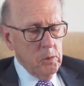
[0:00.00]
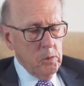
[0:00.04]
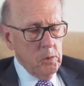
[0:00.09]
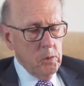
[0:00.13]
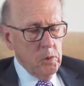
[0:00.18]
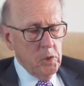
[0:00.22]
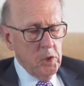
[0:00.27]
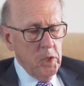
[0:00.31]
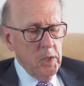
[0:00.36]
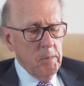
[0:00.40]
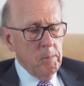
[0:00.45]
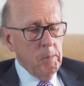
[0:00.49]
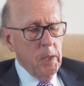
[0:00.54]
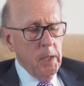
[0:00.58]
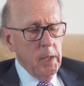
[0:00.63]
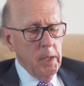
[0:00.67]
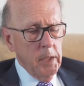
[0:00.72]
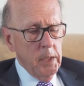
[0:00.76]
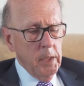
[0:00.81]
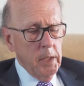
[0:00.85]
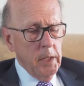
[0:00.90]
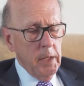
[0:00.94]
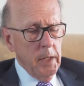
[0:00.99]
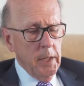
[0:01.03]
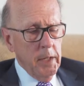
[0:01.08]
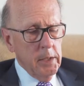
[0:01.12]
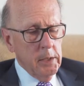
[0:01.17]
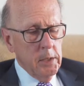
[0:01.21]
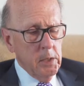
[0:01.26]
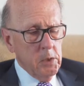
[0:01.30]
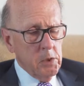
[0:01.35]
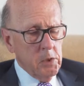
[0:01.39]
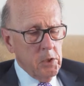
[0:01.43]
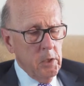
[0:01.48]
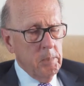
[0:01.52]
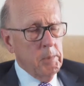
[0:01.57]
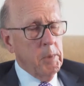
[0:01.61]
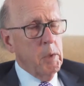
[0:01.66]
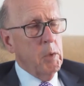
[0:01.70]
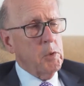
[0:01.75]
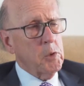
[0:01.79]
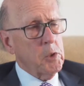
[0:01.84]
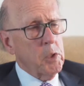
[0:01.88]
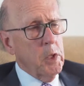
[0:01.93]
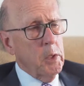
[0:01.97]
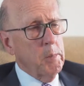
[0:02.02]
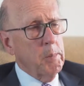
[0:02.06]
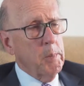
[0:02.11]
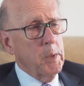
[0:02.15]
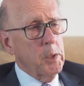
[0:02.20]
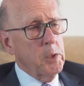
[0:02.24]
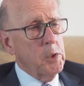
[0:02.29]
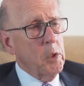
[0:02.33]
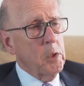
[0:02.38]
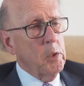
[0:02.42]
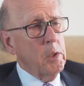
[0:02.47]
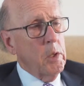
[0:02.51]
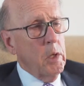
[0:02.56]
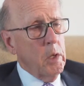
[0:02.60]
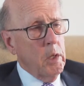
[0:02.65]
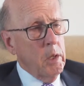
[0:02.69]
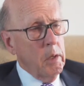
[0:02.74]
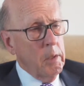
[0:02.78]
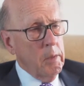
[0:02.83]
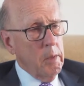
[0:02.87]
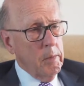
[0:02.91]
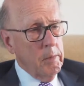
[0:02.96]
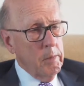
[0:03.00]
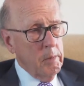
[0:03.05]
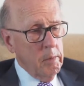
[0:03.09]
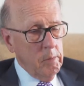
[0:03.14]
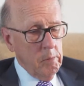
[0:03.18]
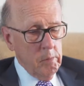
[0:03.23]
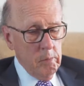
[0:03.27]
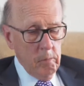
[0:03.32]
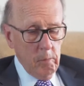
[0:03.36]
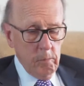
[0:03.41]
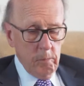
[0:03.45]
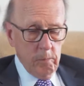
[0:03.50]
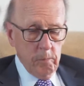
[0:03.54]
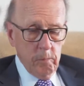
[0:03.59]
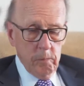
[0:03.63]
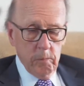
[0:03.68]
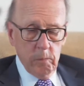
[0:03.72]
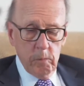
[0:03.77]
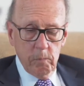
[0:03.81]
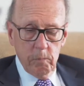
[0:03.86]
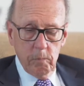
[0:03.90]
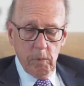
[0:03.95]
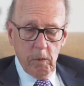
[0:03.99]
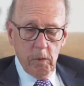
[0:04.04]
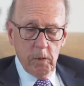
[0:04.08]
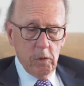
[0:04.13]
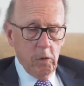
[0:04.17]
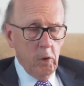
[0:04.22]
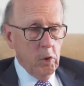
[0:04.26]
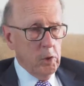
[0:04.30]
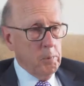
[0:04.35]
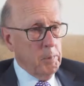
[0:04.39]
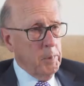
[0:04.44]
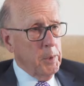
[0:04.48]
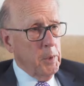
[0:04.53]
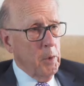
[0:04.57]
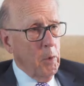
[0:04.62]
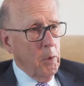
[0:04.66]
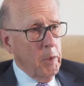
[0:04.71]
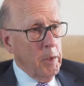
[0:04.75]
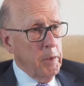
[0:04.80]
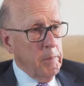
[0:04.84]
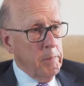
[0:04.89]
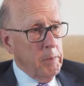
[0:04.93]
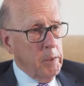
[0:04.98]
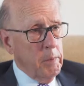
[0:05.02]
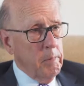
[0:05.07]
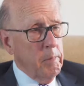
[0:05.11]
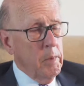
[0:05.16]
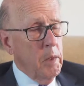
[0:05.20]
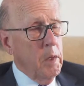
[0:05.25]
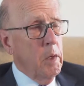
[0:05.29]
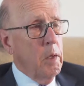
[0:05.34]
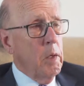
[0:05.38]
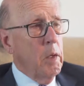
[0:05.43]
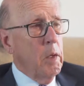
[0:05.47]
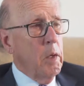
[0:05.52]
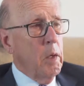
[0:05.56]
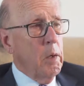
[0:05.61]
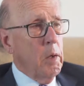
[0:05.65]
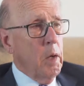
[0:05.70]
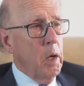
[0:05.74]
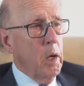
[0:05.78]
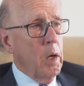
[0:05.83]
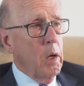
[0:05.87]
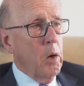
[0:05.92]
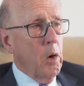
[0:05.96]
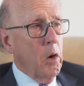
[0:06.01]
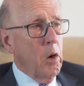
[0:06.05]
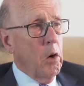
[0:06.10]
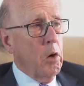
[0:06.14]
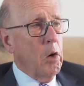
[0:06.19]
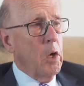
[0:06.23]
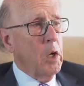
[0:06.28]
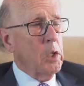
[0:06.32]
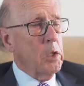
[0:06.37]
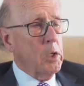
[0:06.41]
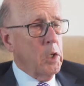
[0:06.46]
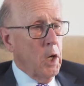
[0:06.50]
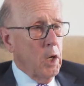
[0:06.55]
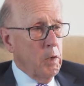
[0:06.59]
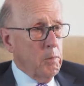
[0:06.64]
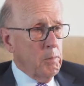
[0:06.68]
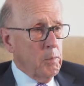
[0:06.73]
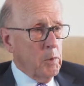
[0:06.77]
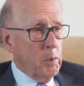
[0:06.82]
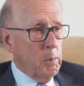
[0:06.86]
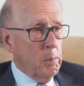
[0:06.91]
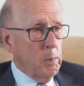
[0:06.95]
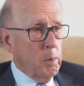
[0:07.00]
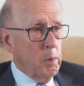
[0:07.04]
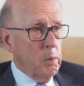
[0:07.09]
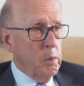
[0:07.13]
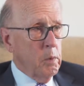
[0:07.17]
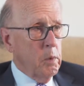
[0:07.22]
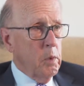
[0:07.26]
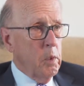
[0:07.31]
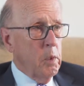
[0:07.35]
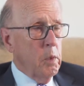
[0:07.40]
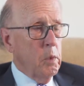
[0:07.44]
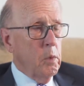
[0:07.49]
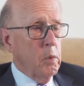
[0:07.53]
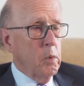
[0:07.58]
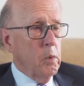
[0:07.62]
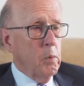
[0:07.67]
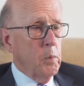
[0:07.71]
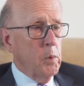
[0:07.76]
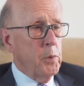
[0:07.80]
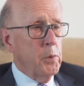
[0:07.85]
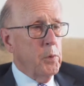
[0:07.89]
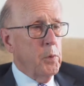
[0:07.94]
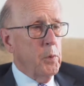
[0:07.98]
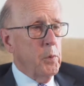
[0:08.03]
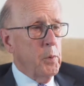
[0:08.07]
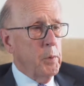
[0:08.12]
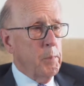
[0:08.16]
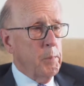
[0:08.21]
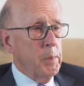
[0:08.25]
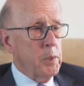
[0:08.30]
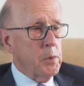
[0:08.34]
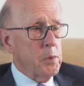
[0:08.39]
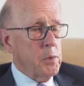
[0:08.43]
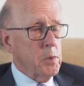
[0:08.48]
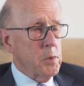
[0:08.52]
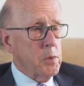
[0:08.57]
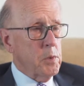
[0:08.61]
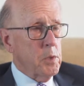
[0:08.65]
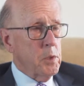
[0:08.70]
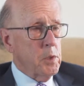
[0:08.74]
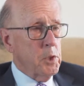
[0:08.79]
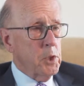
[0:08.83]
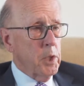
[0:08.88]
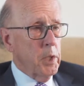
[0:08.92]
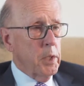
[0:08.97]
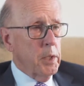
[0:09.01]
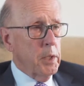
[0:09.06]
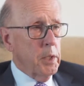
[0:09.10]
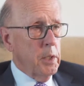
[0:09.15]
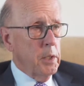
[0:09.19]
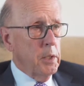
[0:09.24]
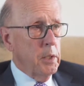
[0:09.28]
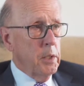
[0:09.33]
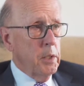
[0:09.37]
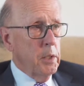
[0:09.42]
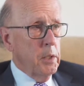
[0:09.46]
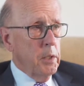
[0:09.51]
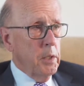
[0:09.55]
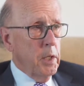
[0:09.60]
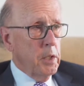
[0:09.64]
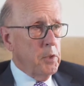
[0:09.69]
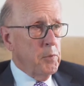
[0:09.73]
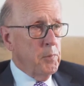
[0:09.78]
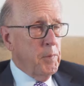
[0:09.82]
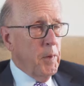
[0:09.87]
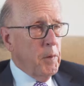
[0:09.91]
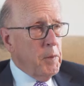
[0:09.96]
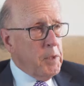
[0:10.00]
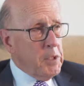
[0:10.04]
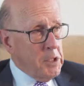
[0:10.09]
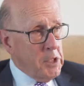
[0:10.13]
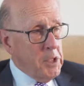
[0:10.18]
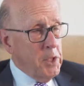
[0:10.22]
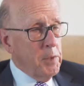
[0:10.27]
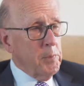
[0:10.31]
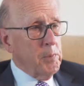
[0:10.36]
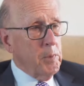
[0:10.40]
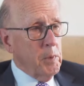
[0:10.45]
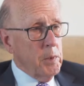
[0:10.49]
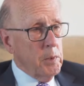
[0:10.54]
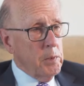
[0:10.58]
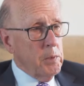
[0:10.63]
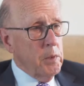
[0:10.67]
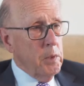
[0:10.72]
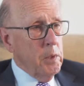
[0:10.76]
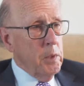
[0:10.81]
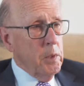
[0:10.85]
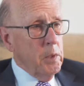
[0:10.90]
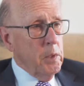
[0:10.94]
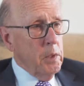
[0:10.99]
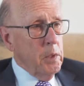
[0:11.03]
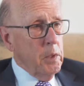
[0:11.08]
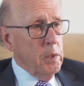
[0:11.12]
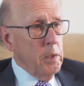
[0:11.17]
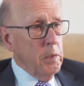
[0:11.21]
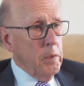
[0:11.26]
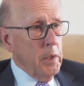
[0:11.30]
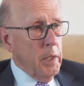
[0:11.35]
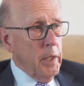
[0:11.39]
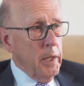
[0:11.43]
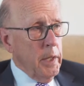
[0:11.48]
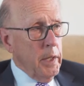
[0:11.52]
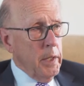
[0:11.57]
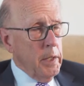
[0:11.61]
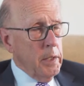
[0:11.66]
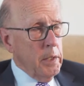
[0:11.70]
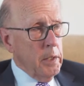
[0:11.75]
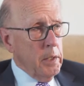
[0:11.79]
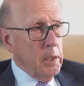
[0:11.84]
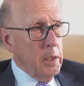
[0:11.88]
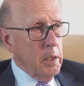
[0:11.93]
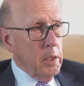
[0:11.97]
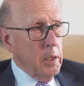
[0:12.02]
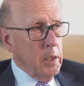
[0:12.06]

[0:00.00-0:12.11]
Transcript: seem to indicate that some U.S. companies, a very large minority of them, are uncomfortable with doing business in China. That's very different than